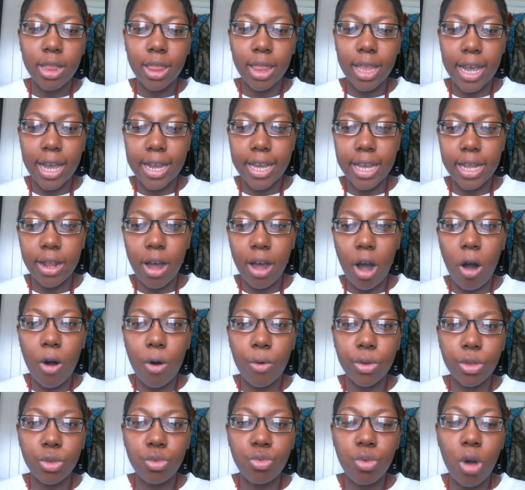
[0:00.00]
Like,
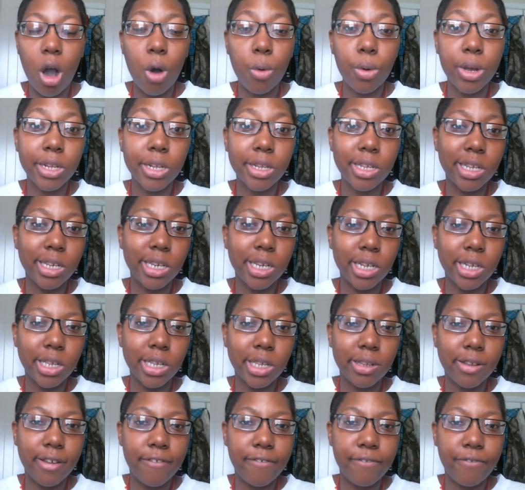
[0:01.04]
you always can
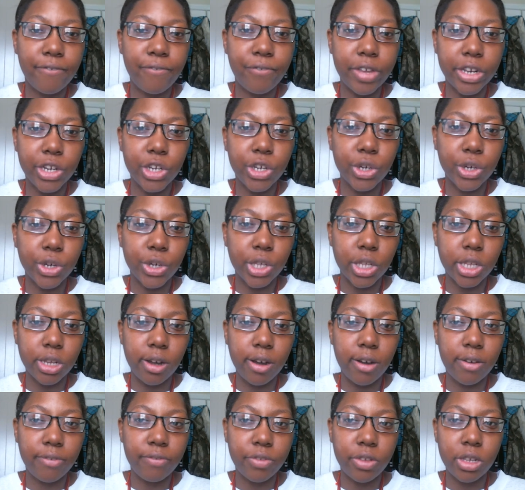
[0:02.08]
just fix your
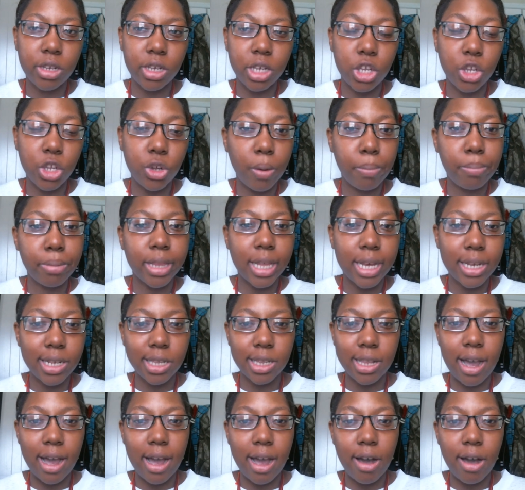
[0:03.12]
stuff to your play
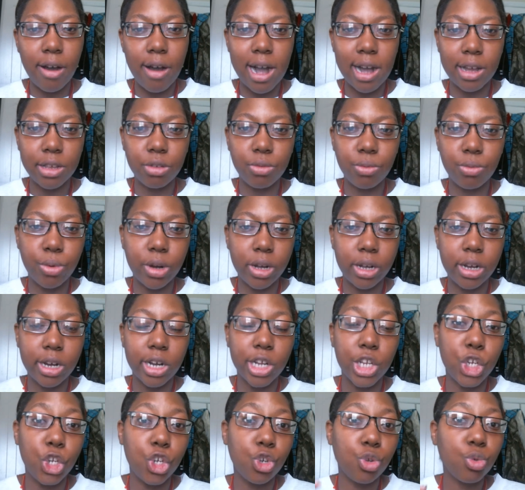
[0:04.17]
style, what
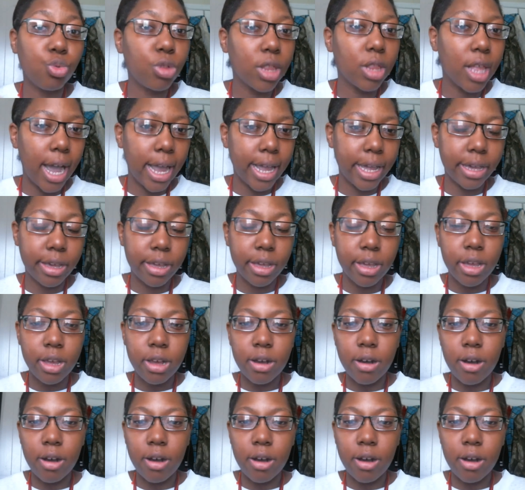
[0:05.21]
guns you like,